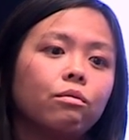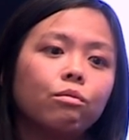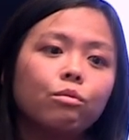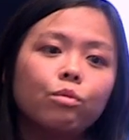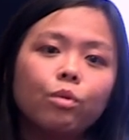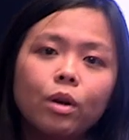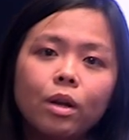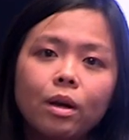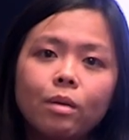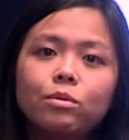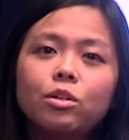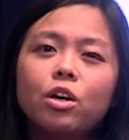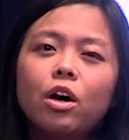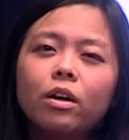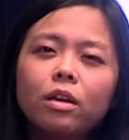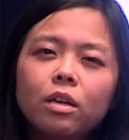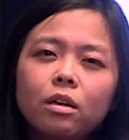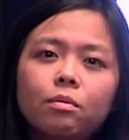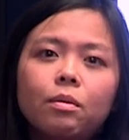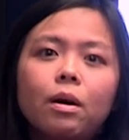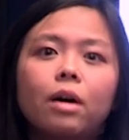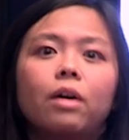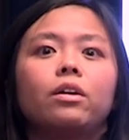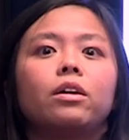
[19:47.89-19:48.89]
what I'm
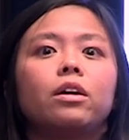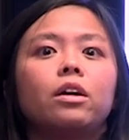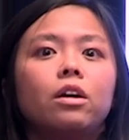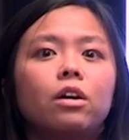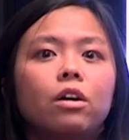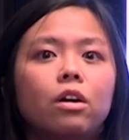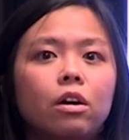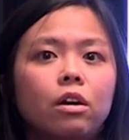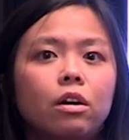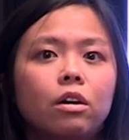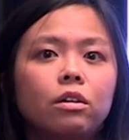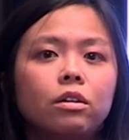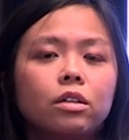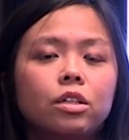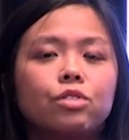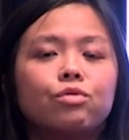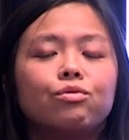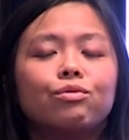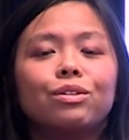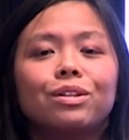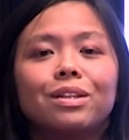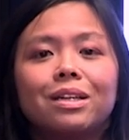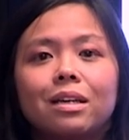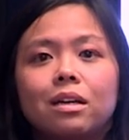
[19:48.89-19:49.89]
talking about here is
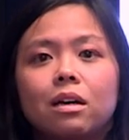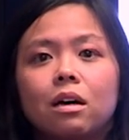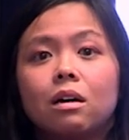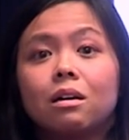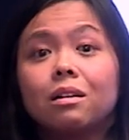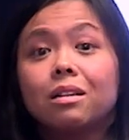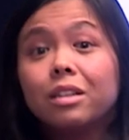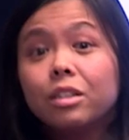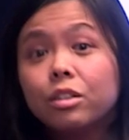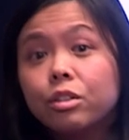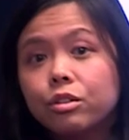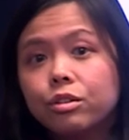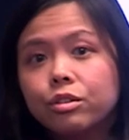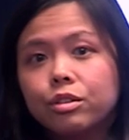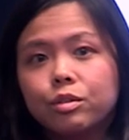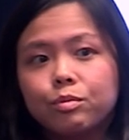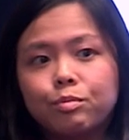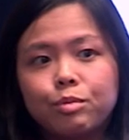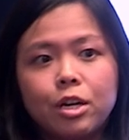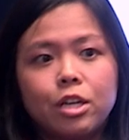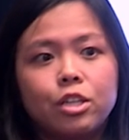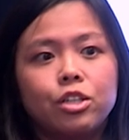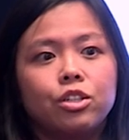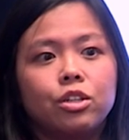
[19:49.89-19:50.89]
really a clinical
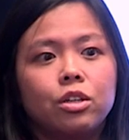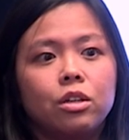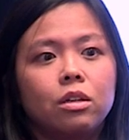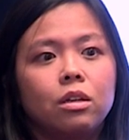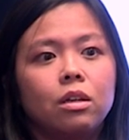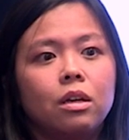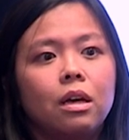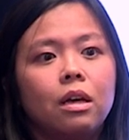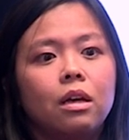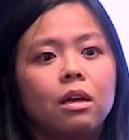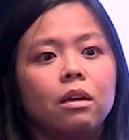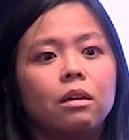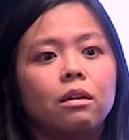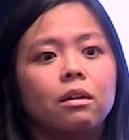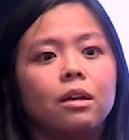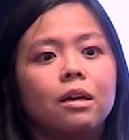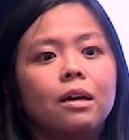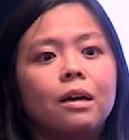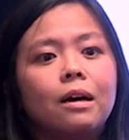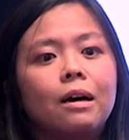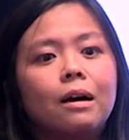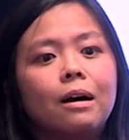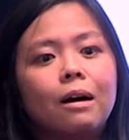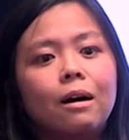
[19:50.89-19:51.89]
depression, and
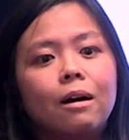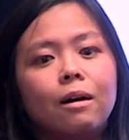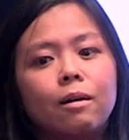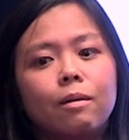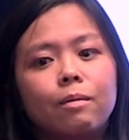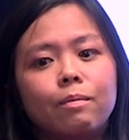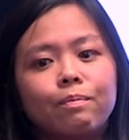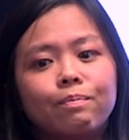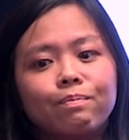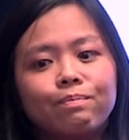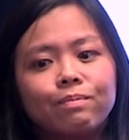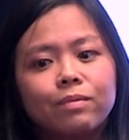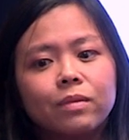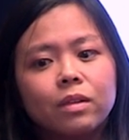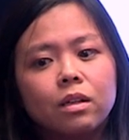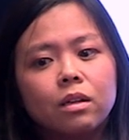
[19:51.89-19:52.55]
um,